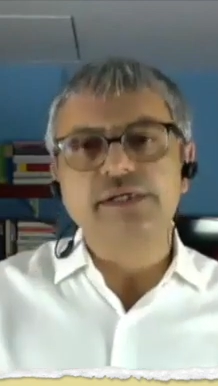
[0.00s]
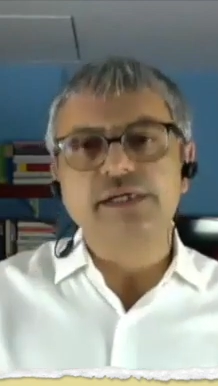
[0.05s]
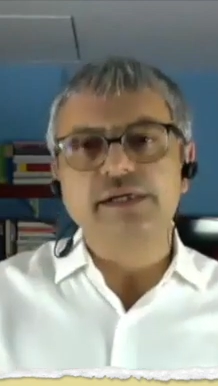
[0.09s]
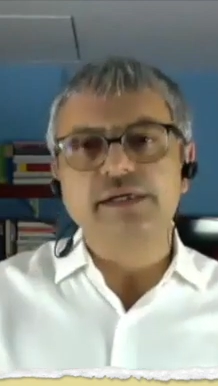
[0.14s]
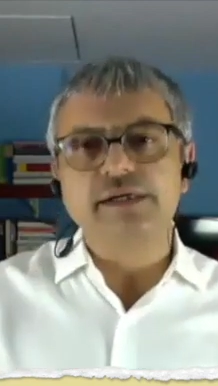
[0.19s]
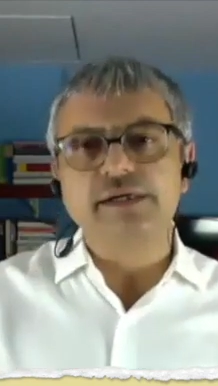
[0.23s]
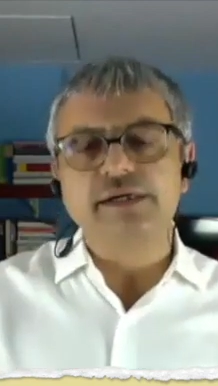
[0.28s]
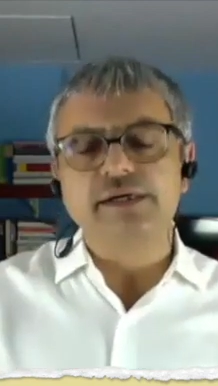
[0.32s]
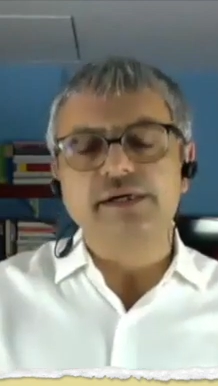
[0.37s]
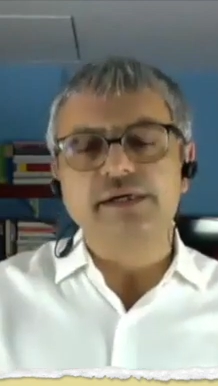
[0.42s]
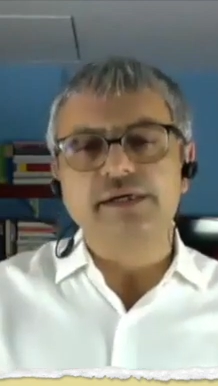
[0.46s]

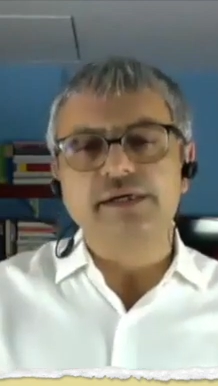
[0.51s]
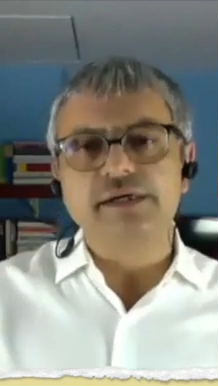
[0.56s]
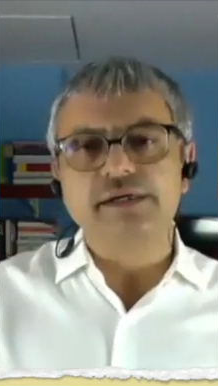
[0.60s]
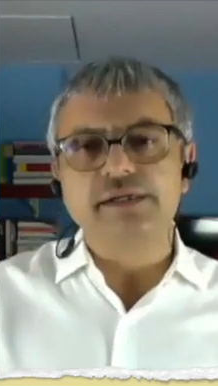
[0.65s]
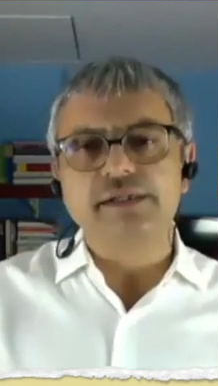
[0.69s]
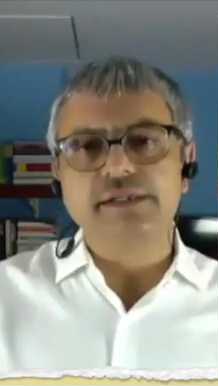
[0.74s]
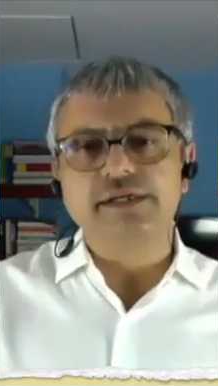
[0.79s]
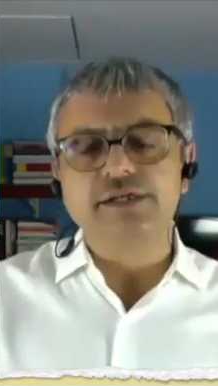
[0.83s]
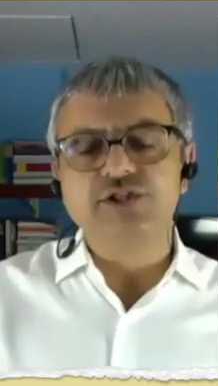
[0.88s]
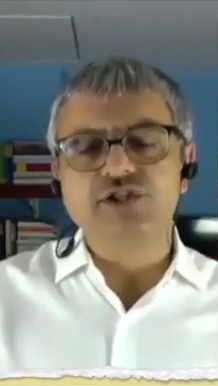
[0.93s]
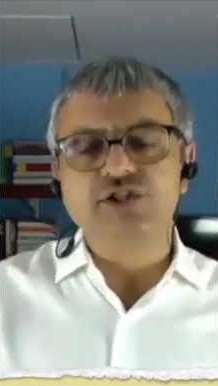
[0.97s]

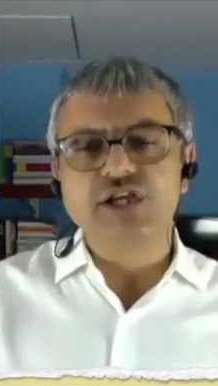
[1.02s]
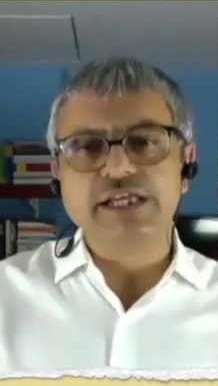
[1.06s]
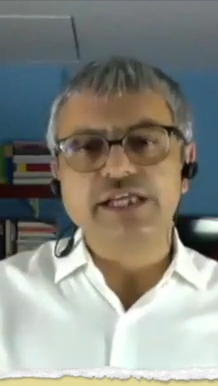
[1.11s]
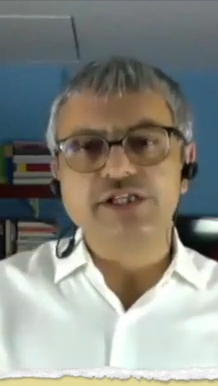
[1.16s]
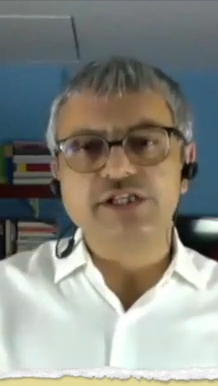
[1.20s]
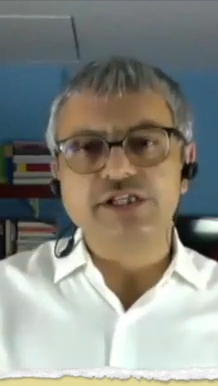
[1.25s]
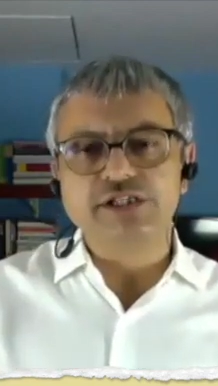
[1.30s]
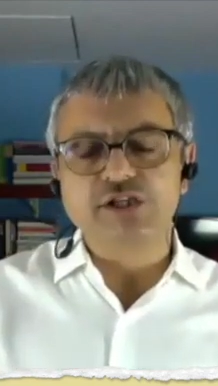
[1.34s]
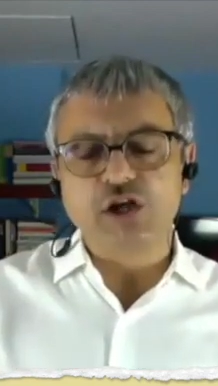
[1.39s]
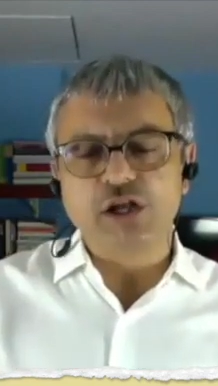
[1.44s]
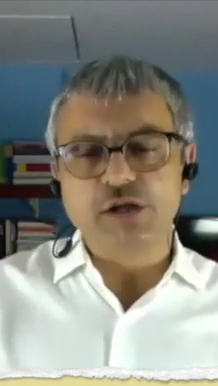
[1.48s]
the change
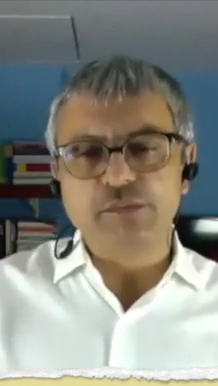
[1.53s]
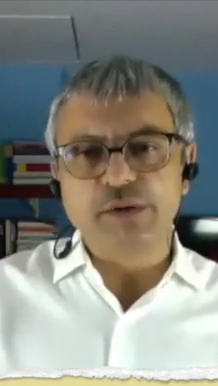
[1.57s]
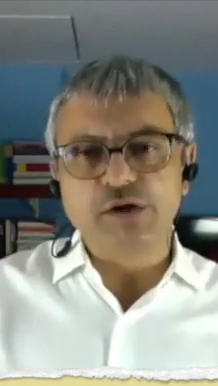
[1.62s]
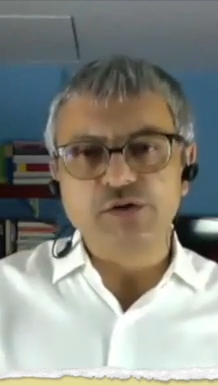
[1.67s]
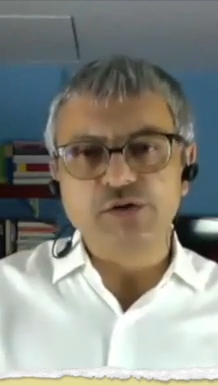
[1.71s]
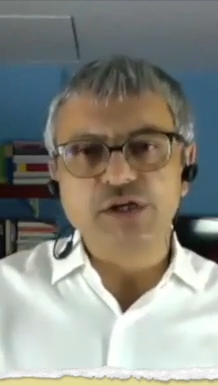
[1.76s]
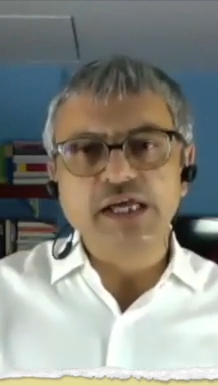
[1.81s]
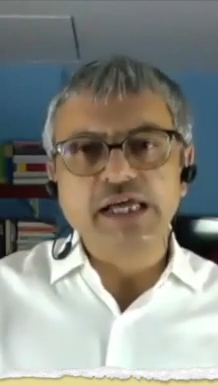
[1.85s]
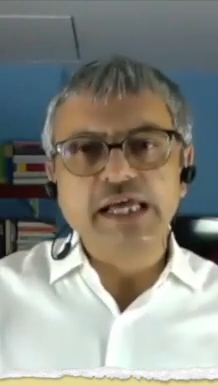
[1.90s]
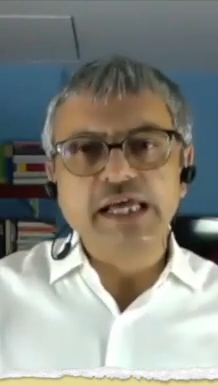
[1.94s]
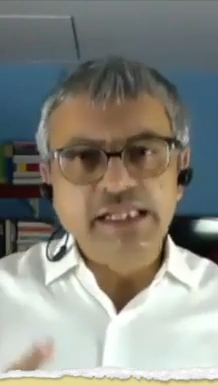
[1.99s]
is all
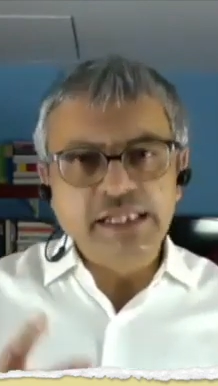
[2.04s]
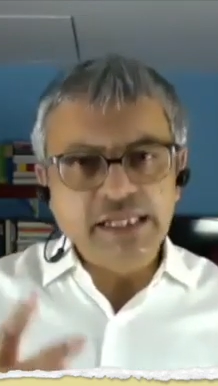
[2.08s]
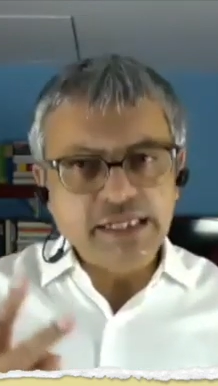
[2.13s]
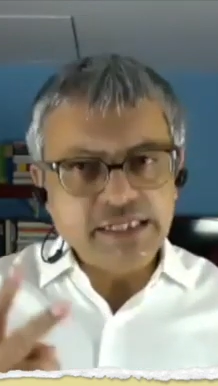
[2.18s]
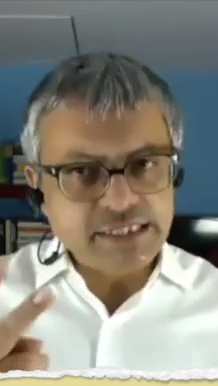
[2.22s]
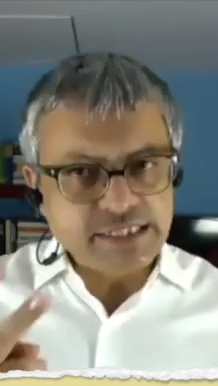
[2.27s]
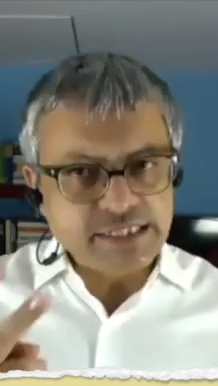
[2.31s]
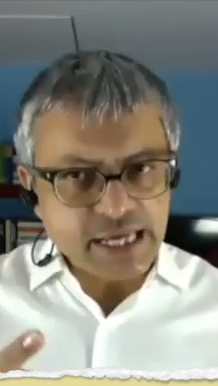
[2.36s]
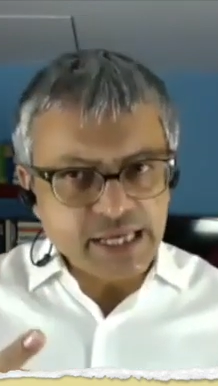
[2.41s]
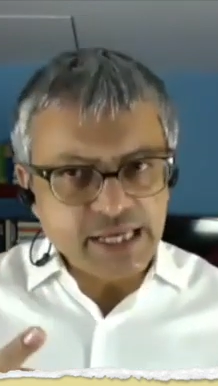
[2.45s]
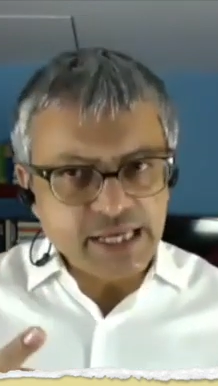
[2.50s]
about. The
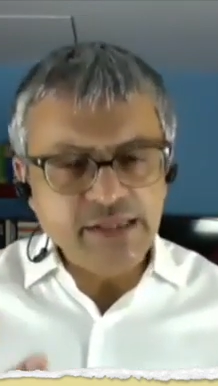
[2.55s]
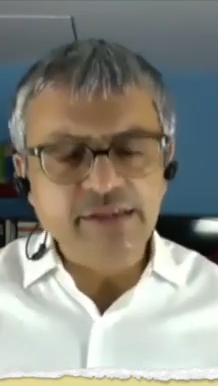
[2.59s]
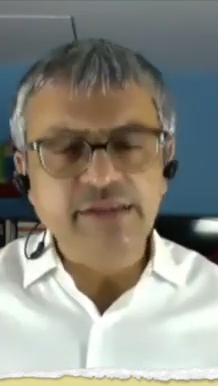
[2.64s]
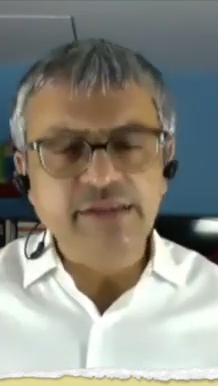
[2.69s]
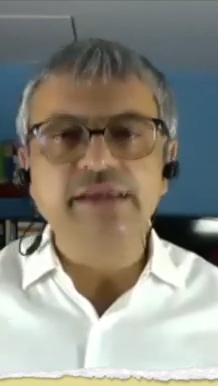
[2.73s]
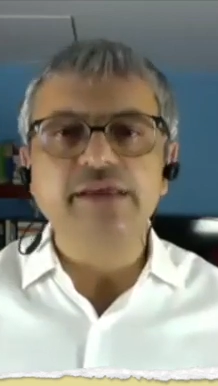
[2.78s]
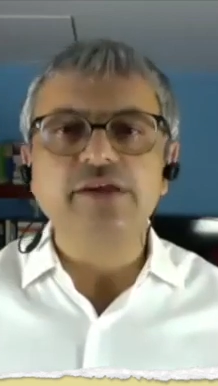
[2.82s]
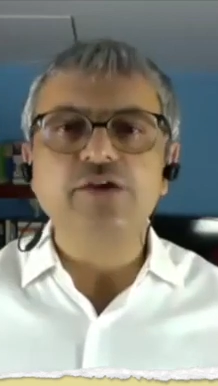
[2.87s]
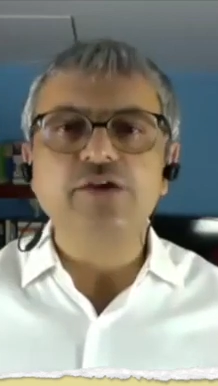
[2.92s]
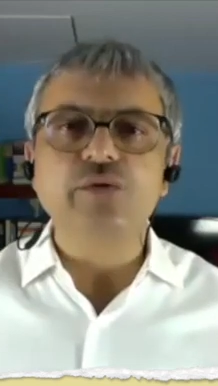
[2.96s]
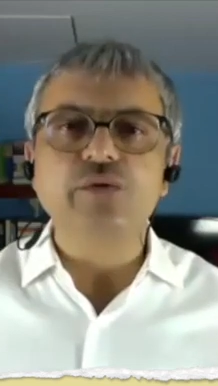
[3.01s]
second
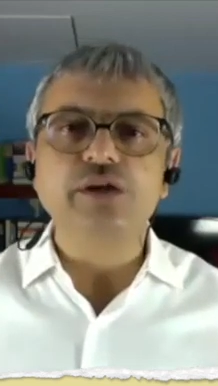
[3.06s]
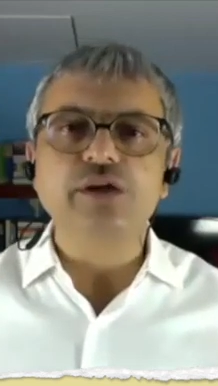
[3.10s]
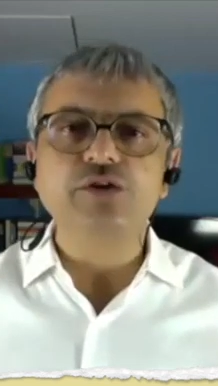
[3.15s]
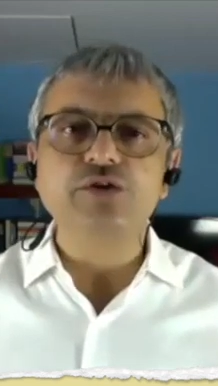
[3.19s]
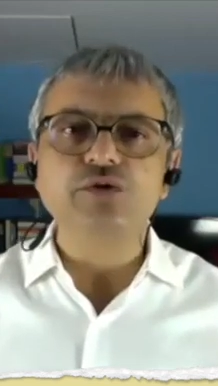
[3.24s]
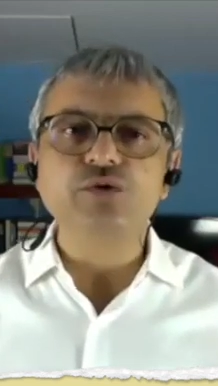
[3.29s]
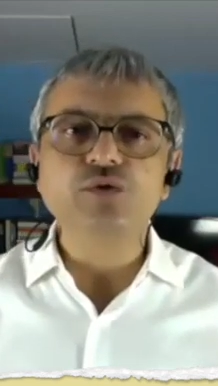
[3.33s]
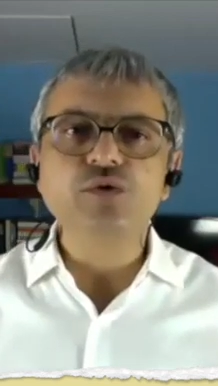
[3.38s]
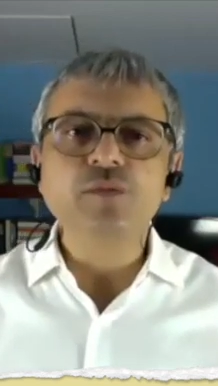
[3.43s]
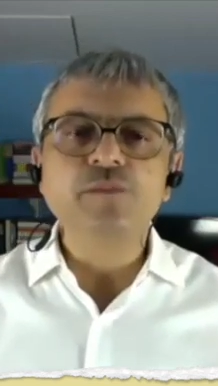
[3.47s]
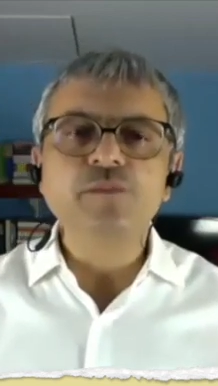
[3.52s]
thing you can
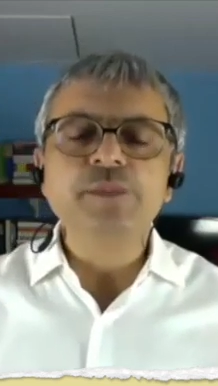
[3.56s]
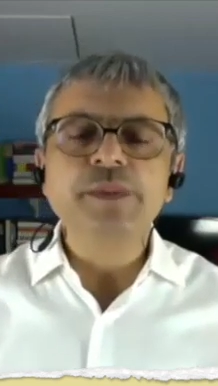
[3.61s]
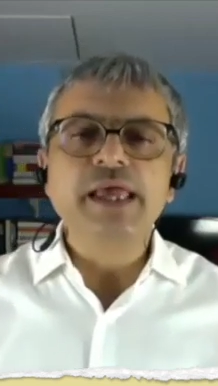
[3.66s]
do